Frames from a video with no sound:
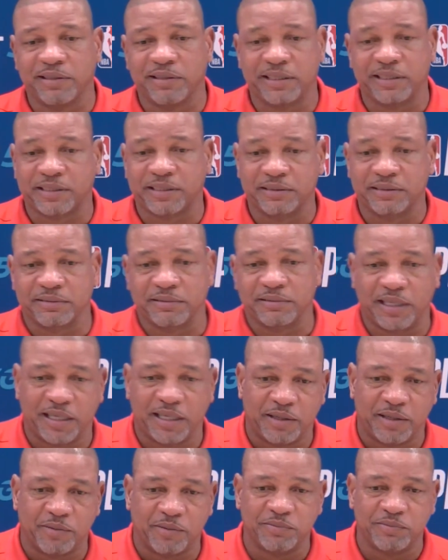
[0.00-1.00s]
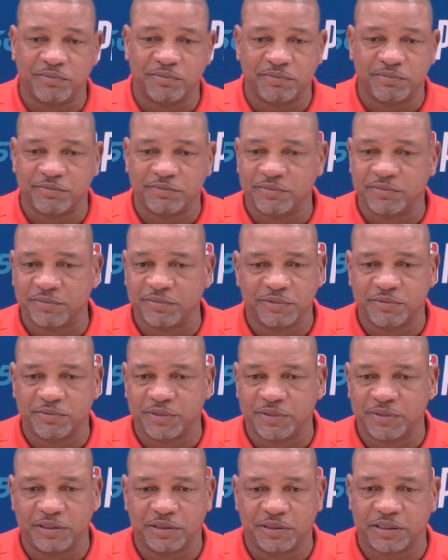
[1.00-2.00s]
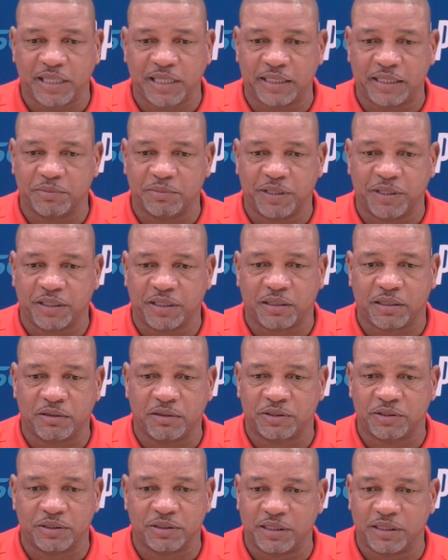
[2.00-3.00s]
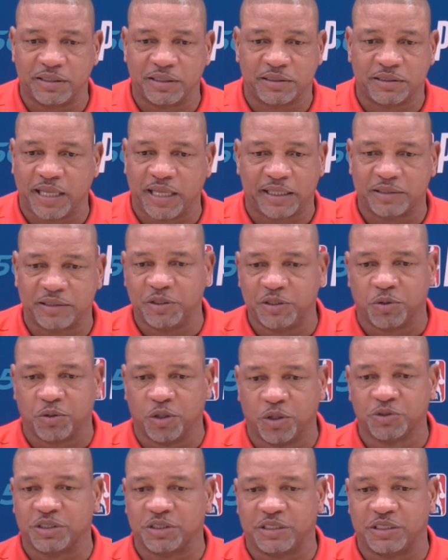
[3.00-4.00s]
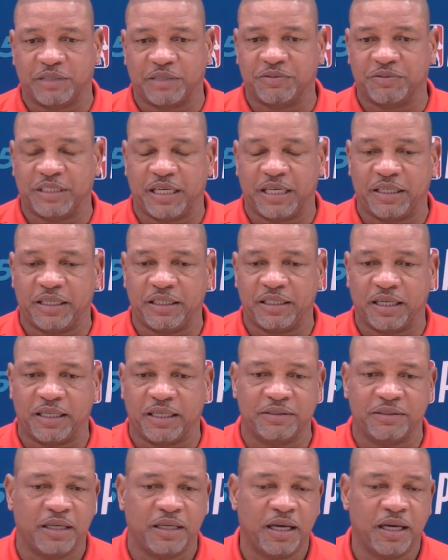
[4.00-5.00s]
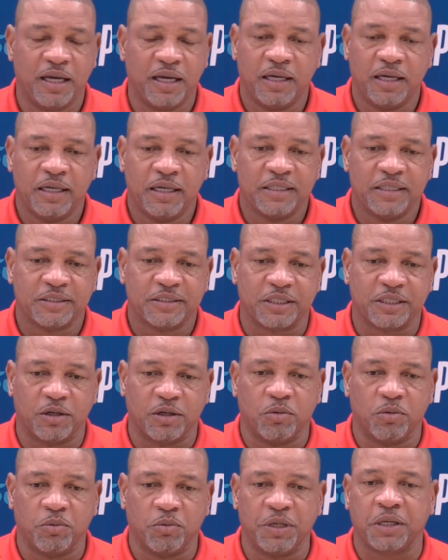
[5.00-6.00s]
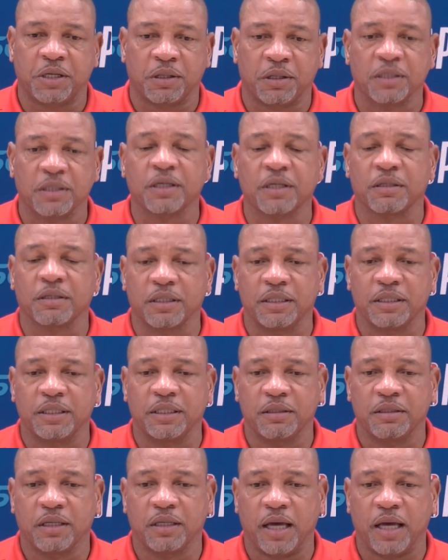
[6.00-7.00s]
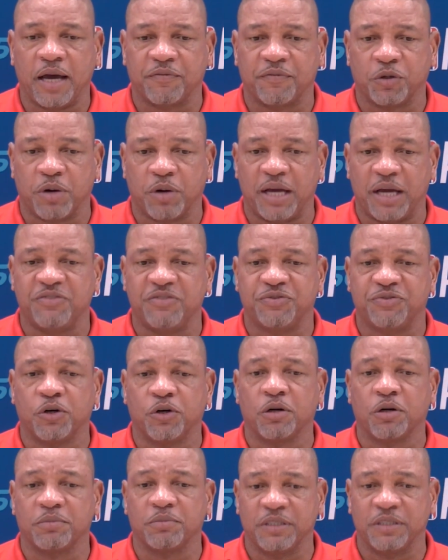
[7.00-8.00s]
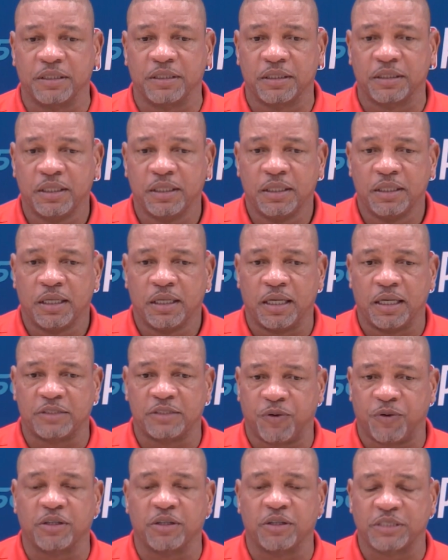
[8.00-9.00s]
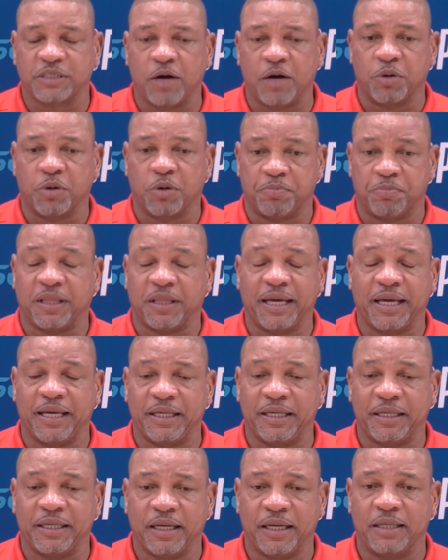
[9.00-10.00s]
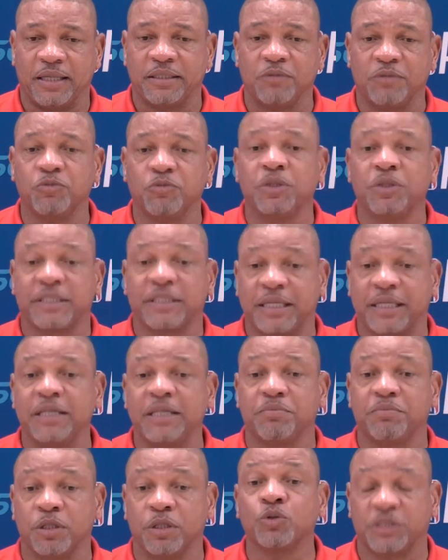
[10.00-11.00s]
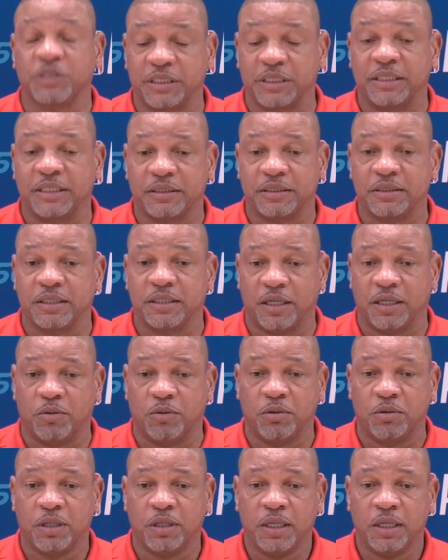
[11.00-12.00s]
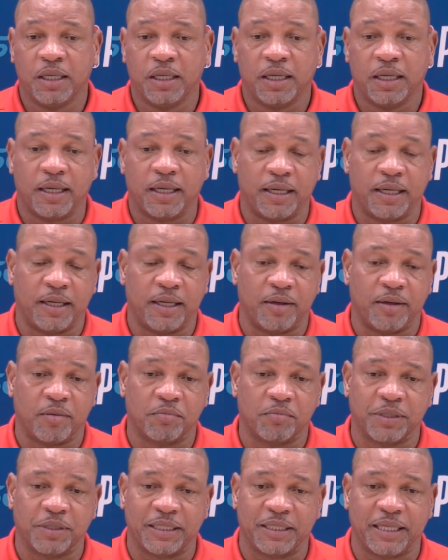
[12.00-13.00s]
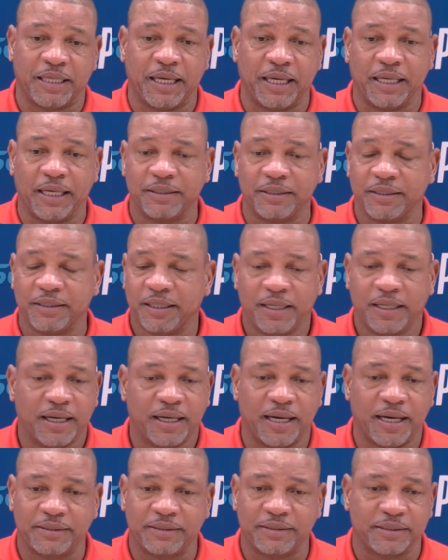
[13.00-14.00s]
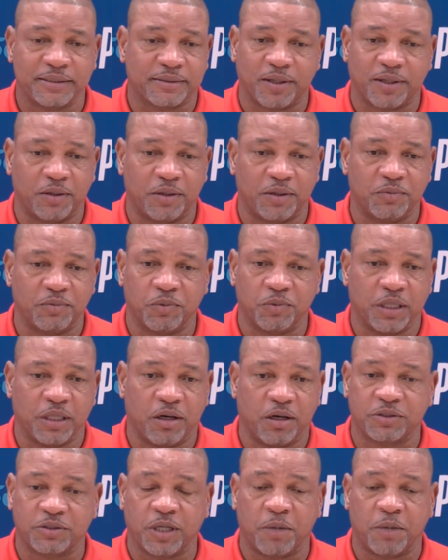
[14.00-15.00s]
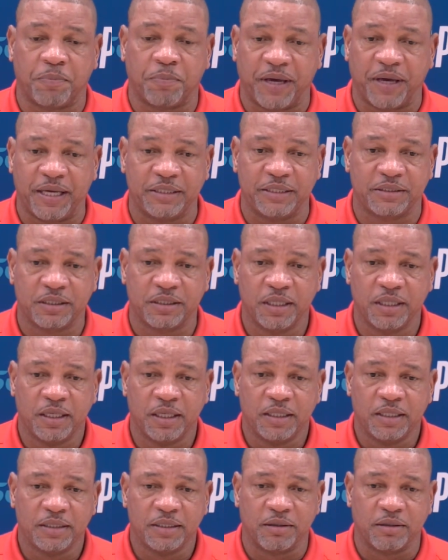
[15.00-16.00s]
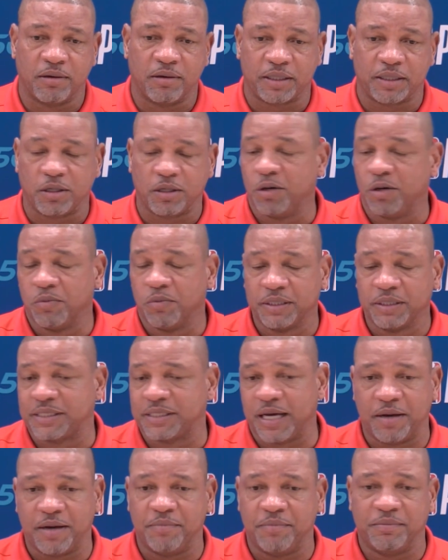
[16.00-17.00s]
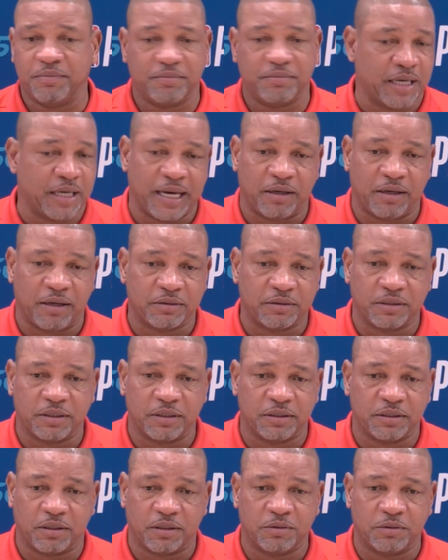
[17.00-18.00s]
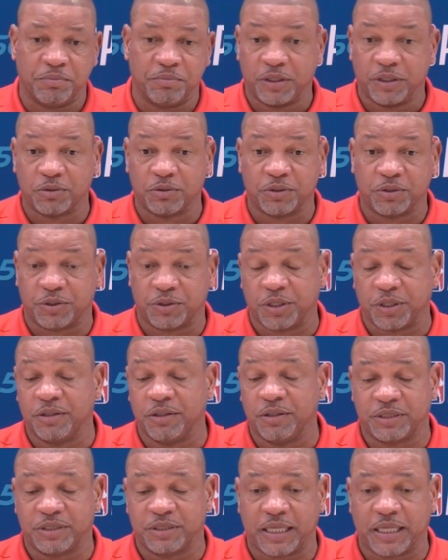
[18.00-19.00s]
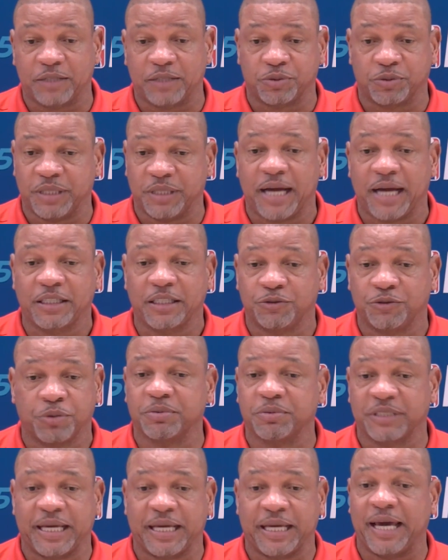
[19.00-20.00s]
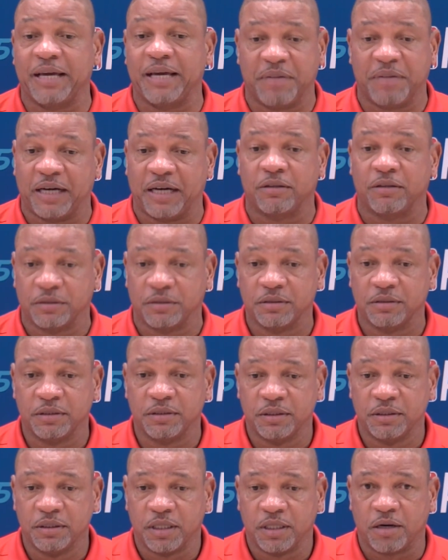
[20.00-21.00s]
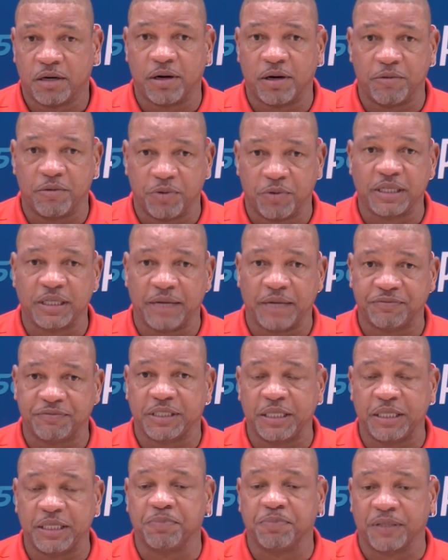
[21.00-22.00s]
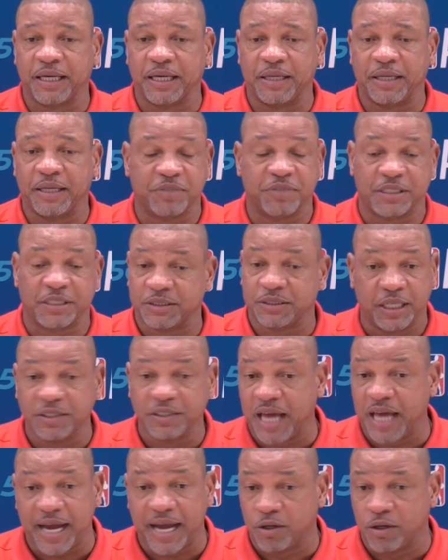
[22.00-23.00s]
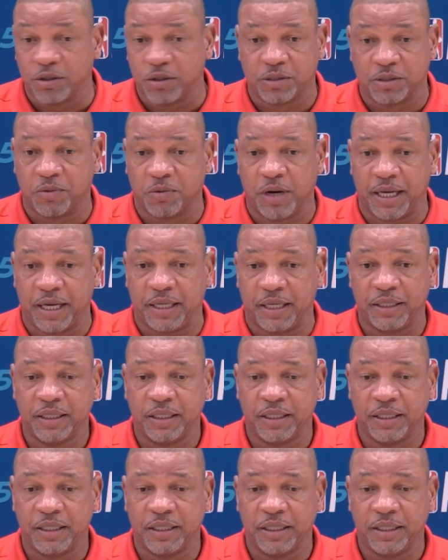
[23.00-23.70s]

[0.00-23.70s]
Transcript: but you know, listen, um, when you decide to be a coach, it's not going to be roses every day, and so we clearly have the right formula as far as how we're playing, and then we keep losing it, you know. Uh, but again, I just thought we lost our pace you know, I called one time out, you know, in the middle of the third and said, guys, we're not going to dribble the game out. All right, we're going to have to keep playing because they're not going